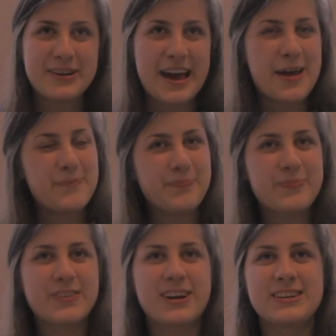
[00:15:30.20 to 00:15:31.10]
10,
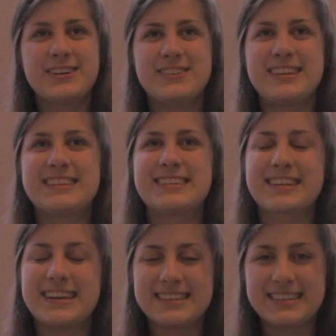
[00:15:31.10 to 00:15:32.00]
Dr. Hotez
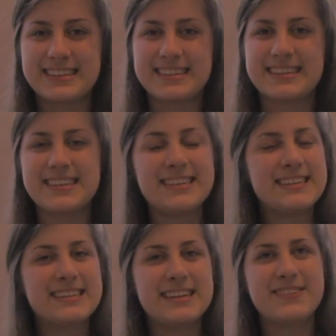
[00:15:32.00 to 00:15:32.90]
discusses the
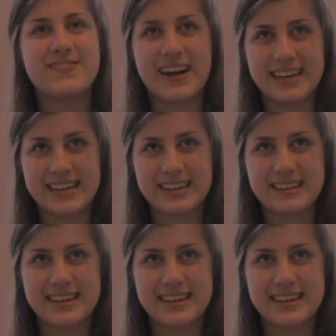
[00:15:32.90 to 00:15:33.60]
CDC finding